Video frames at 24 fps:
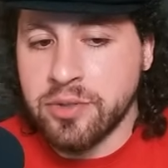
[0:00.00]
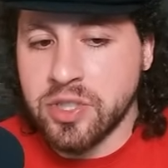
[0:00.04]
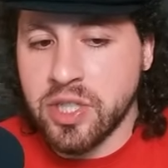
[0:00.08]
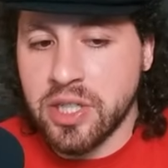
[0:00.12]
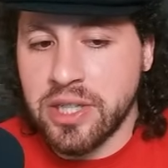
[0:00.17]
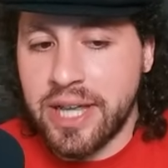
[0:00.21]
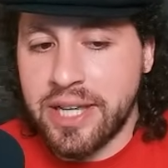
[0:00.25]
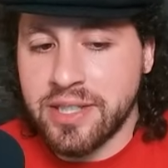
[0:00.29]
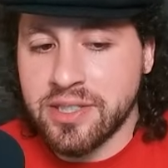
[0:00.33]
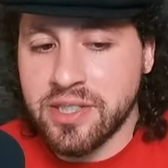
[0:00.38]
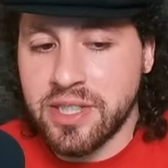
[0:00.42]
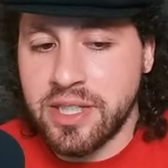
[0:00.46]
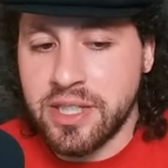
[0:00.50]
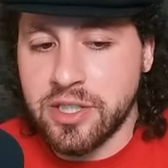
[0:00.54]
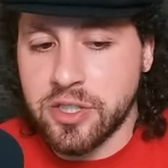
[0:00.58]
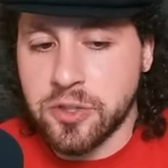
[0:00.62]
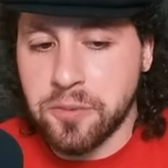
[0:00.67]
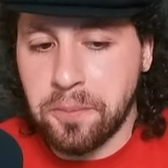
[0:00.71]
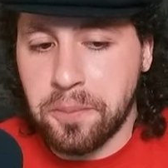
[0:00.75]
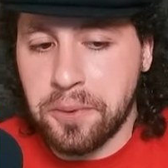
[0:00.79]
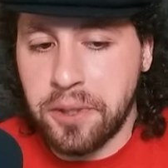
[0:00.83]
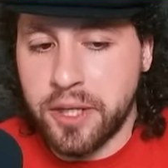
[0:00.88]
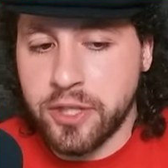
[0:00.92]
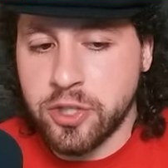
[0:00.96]
Zaleski is
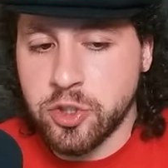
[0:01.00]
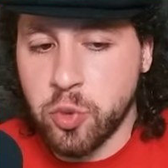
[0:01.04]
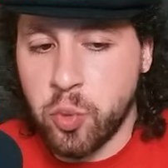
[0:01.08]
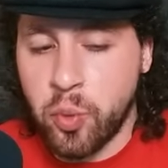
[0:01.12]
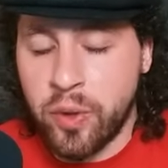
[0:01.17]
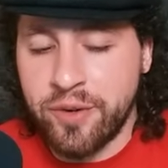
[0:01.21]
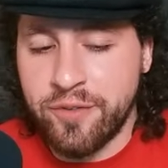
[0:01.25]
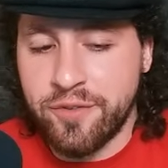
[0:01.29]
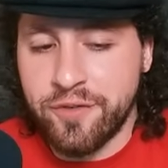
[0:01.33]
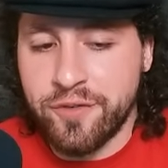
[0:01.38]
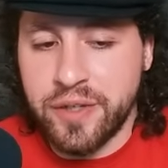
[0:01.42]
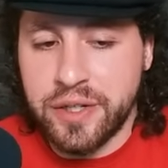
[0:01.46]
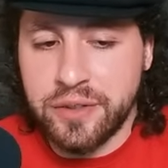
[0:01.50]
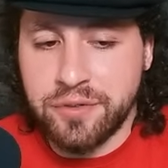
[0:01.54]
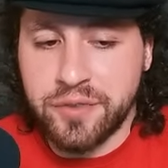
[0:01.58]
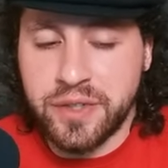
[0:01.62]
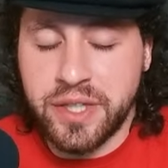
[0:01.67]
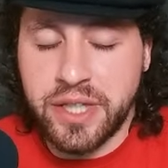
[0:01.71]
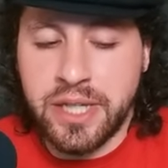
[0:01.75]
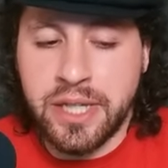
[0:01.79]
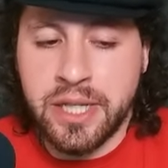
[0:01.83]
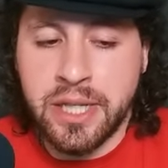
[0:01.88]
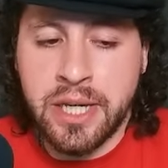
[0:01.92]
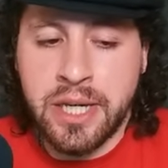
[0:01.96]
plus
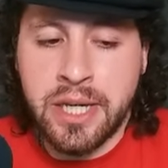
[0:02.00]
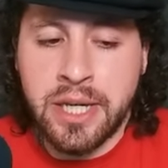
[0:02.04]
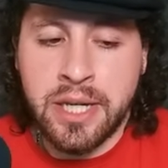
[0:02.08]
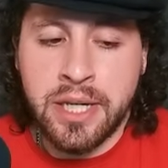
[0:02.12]
150.